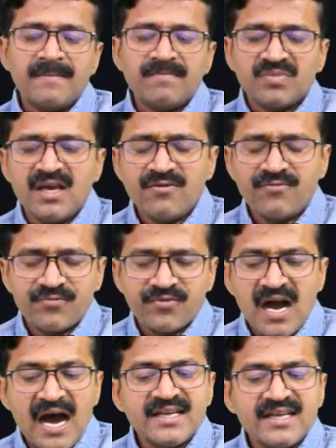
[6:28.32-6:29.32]
If
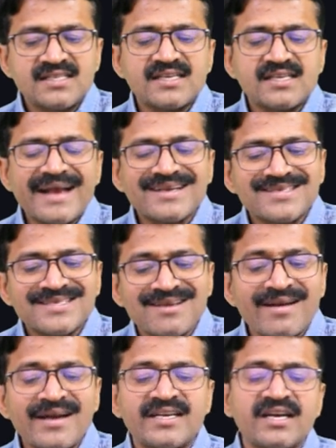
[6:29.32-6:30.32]
car is
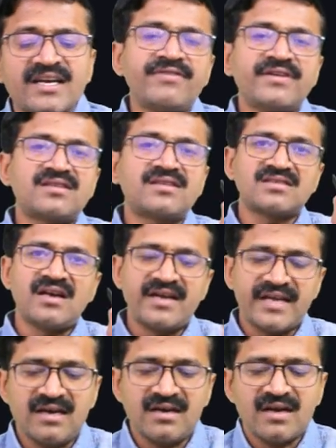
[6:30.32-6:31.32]
accelerated with
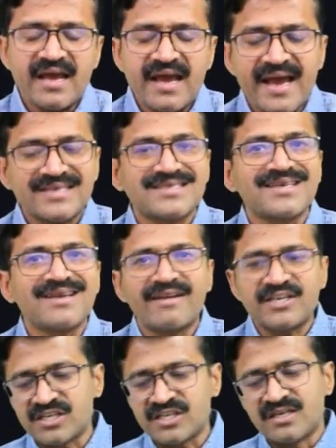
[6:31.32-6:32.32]
certain
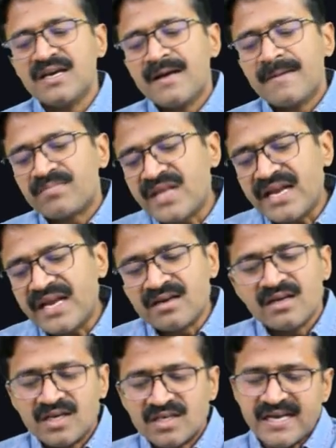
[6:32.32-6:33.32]
acceleration, then
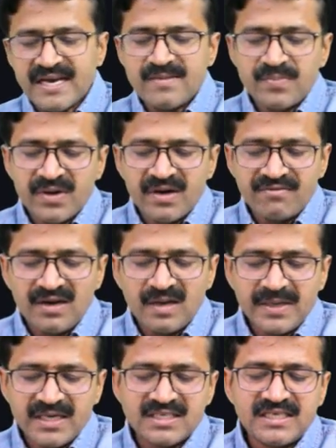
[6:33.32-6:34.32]
time period will be
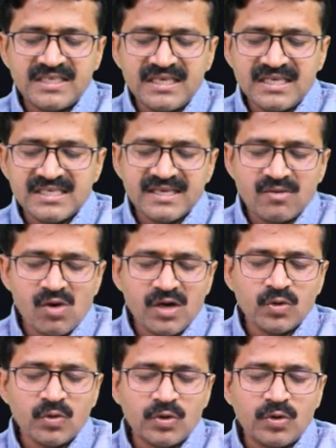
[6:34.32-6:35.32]
t is equal
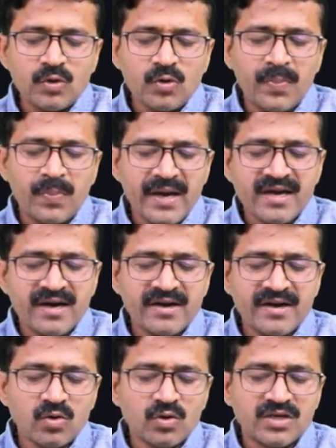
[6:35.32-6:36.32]
to 2 pi under
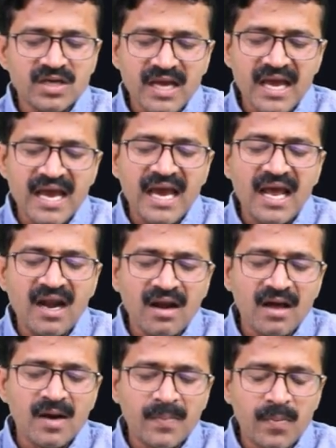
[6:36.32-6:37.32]
root L
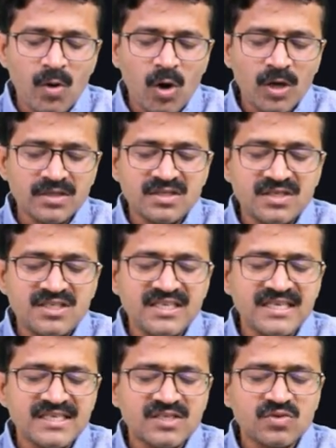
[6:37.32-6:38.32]
upon G
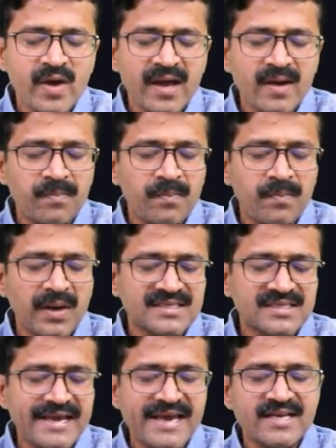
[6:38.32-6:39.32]
square plus
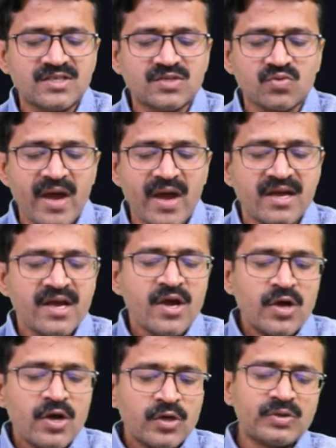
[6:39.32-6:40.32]
A square
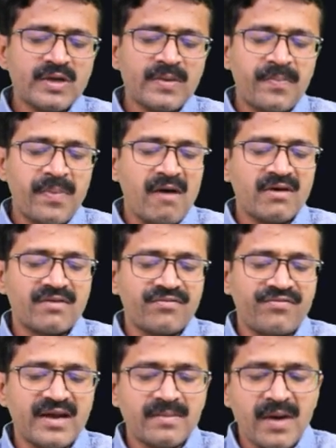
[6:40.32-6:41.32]
to the power
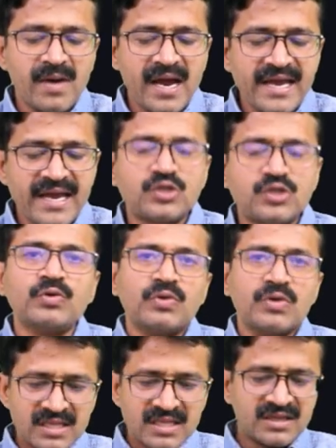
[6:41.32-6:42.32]
1 by 2.
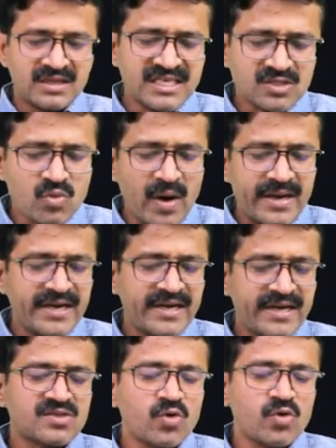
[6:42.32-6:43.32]
This quantity
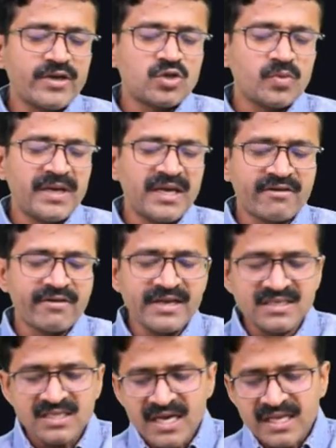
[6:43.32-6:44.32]
is going to be increased,
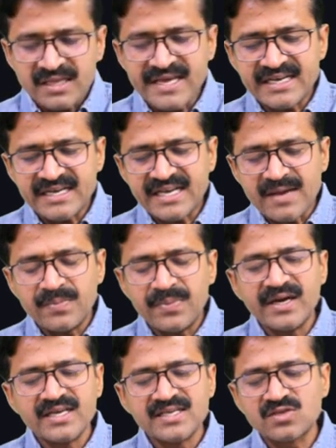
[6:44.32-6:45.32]
then time period
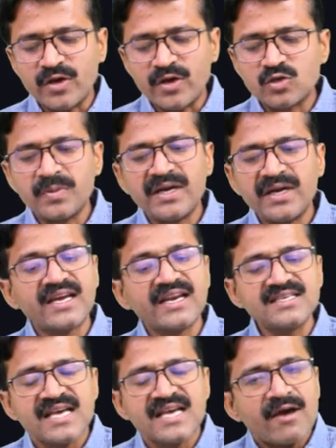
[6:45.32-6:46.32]
is going to be
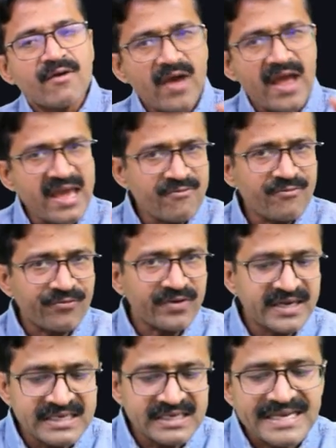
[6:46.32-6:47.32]
decreased if it
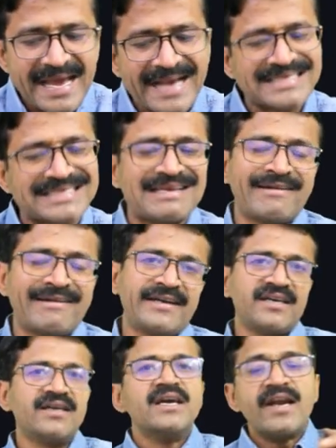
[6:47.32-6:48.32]
is accelerated.
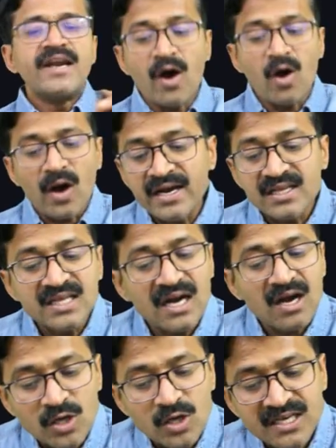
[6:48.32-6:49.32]
Now another
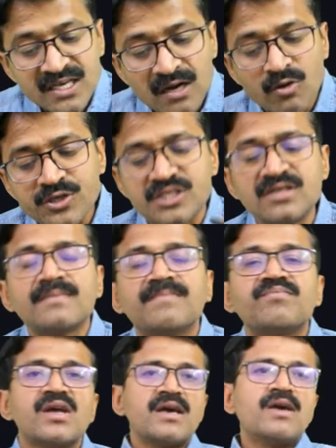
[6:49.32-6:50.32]
logical question,
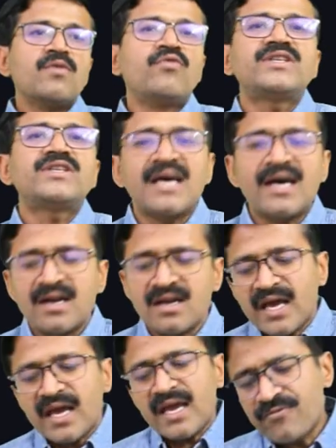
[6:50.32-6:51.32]
which are,
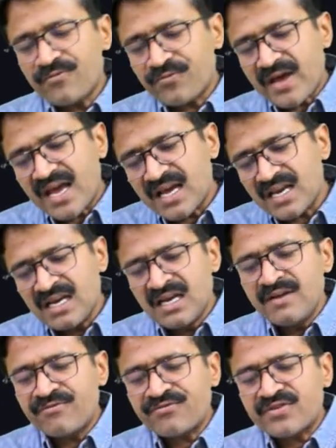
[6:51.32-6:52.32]
if
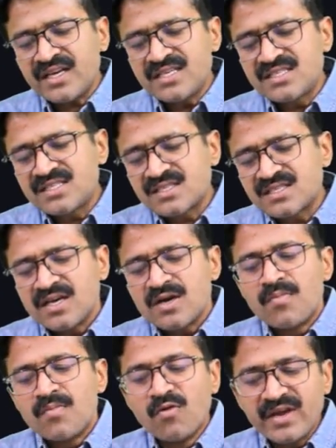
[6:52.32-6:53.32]
lift is
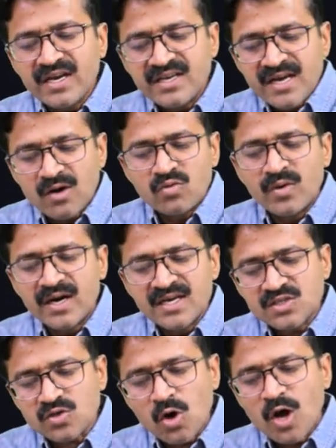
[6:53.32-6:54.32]
moving downwards
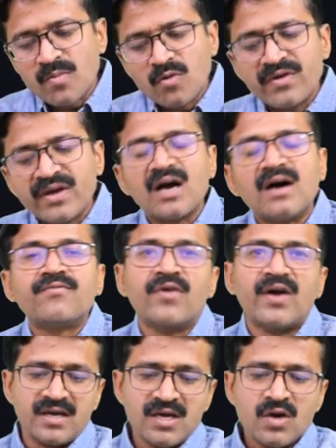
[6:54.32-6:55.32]
or moving
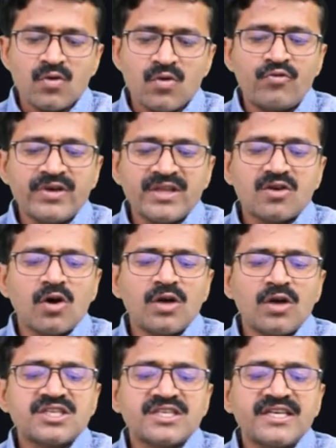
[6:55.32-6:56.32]
upward with
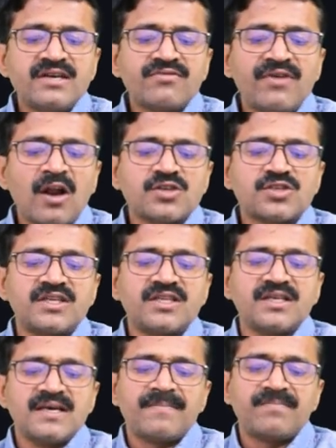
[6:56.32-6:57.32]
constant velocity,
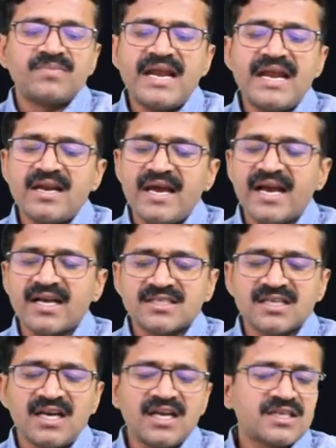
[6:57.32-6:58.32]
then
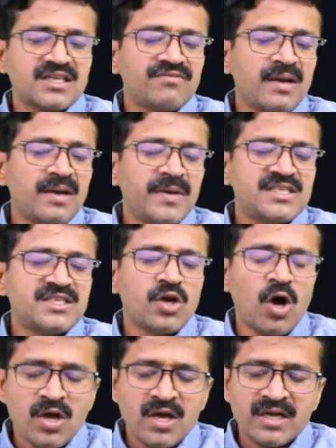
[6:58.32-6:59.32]
acceleration will be
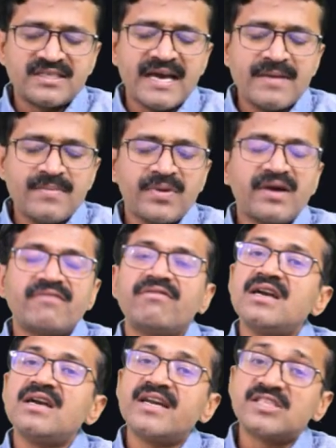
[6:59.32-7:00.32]
0, time period
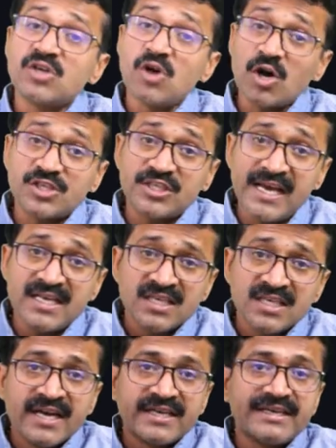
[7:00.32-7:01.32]
will does not change,
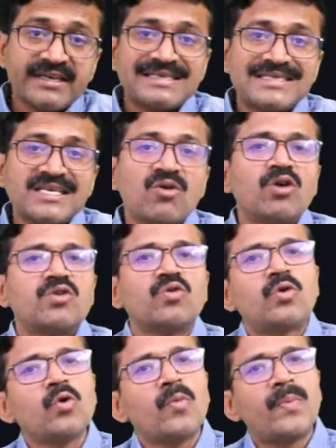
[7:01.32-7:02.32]
t is equal to
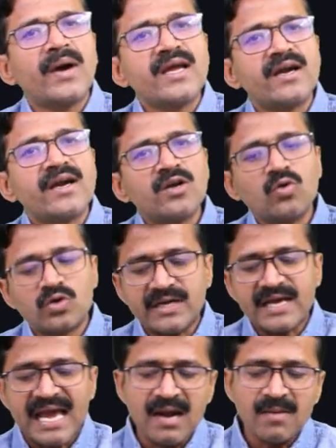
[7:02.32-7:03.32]
2 pi under root
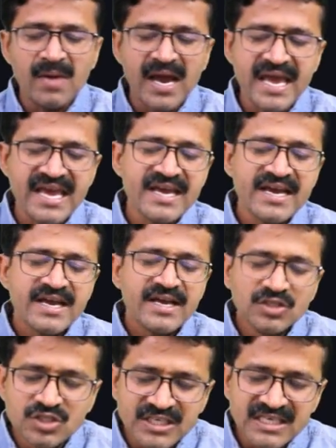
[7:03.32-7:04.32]
L by
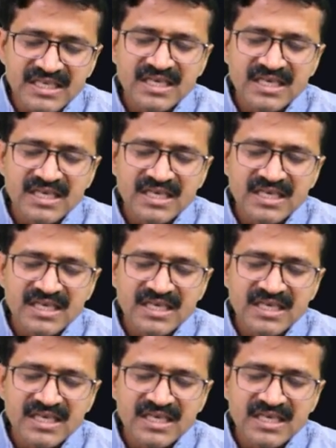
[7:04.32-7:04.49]
G.